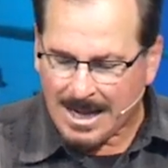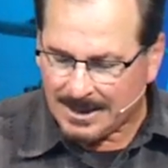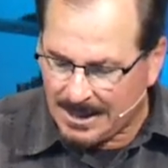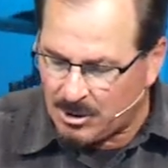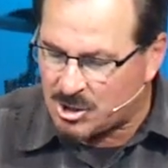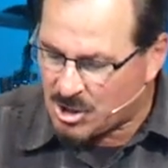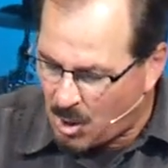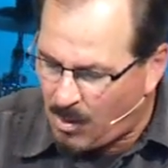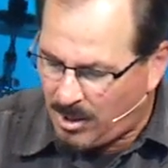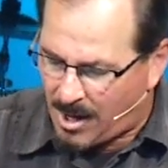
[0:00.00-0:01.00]
leaders
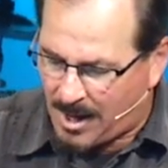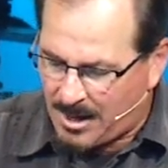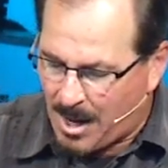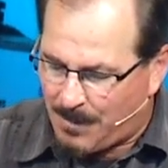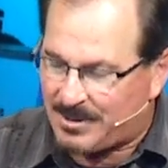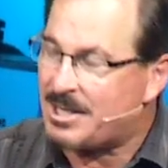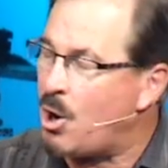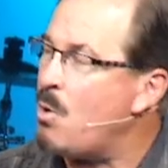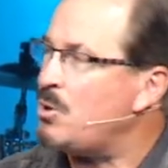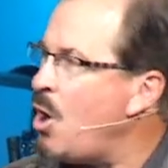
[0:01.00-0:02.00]
know a lot, but they
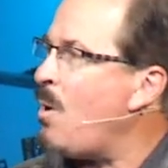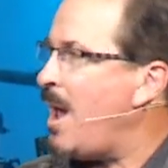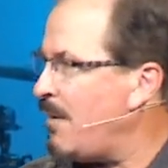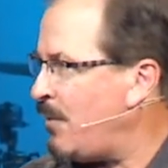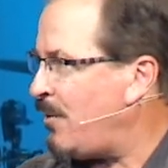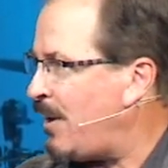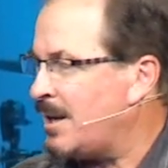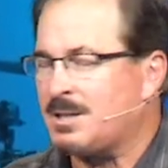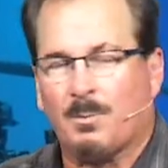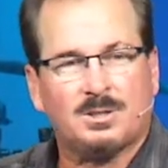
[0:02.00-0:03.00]
don't know everything.
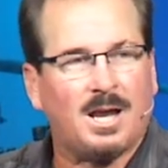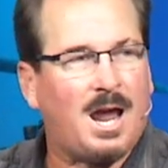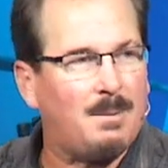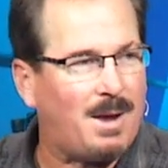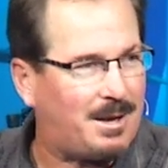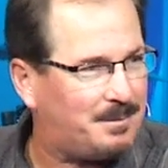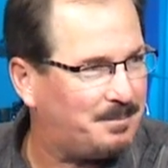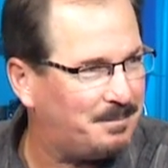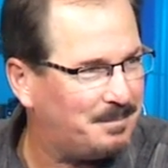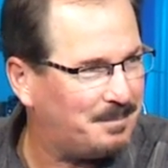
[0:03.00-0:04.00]
Someone say, Amen.
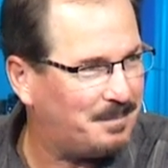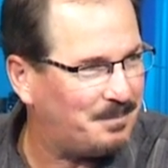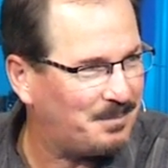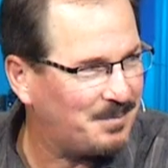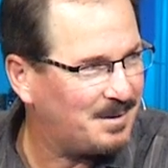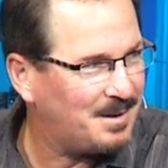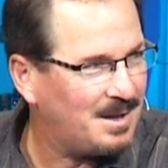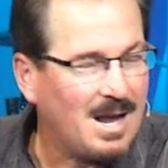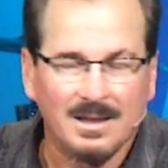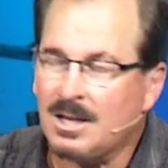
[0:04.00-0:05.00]

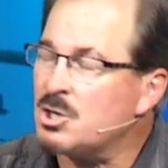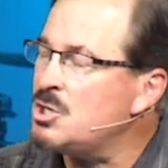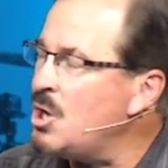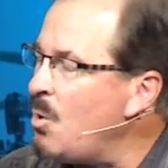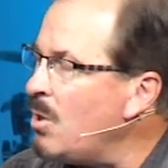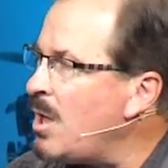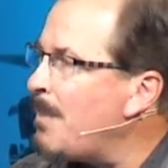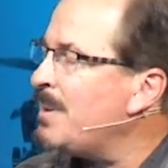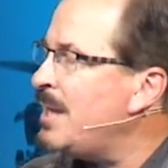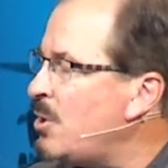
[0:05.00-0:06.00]
Leaders know a lot,
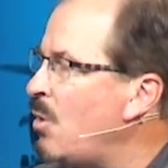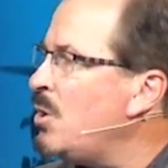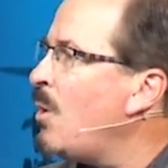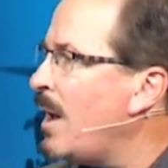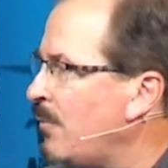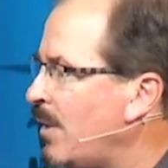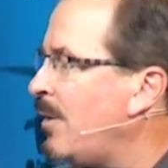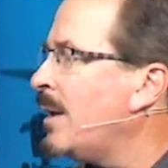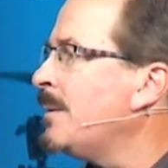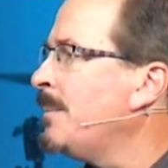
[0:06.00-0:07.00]
but they don't know
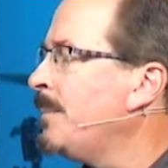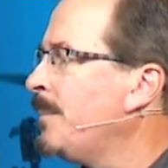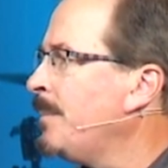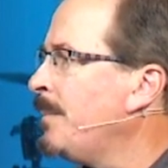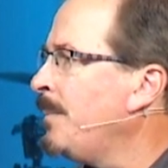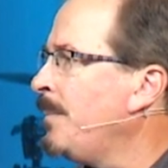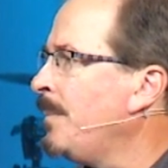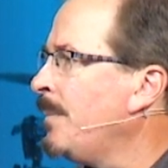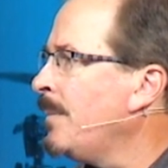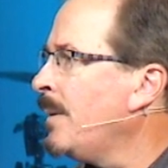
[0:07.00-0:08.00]
everything.
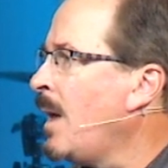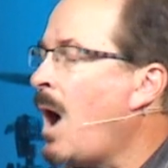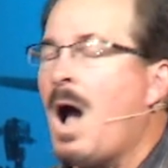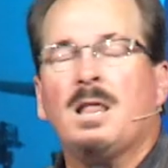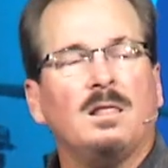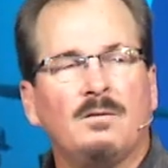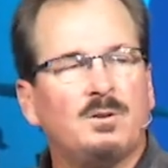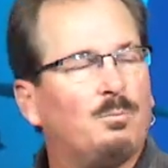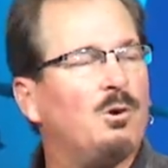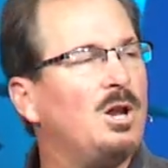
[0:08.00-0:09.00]
I love
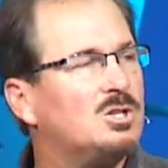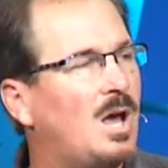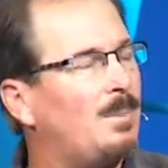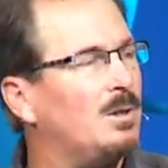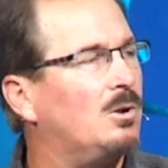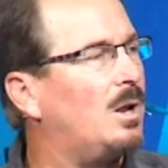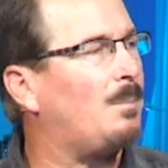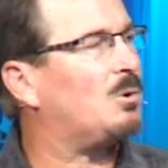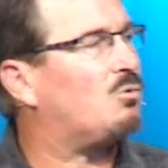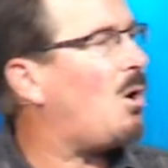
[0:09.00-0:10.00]
to preach. I've been learning, I've
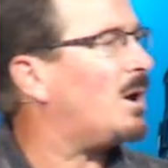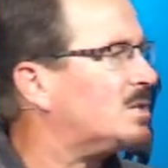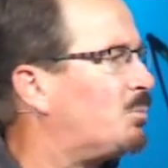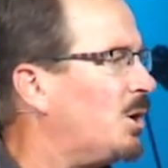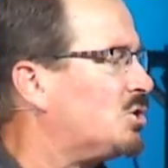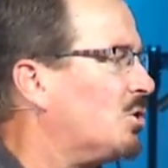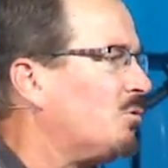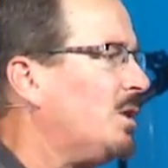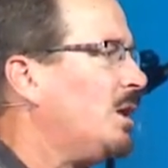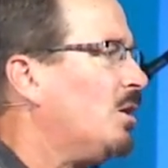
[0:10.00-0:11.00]
been growing as a preacher
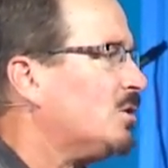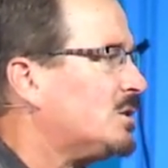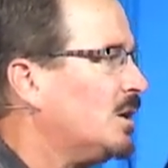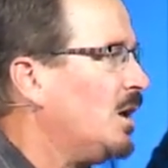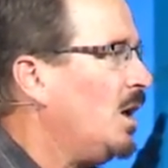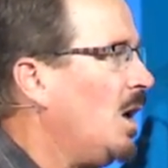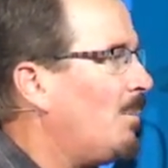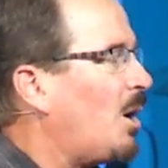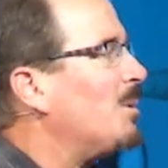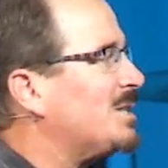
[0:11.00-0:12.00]
through the years,
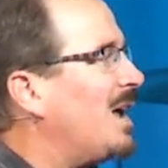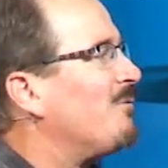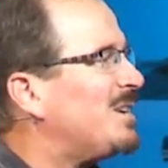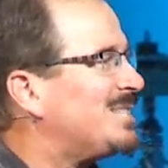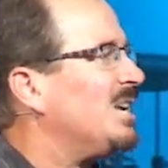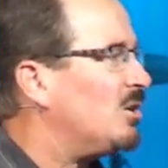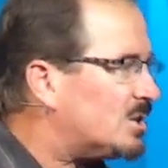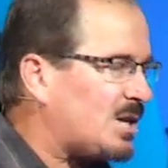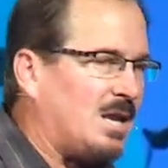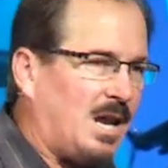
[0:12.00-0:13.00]
but almost every single
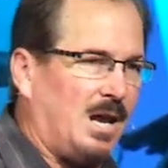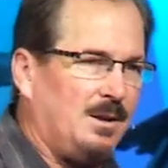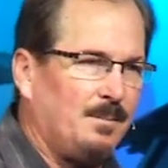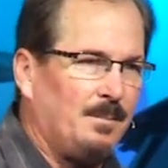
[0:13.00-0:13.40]
Sunday,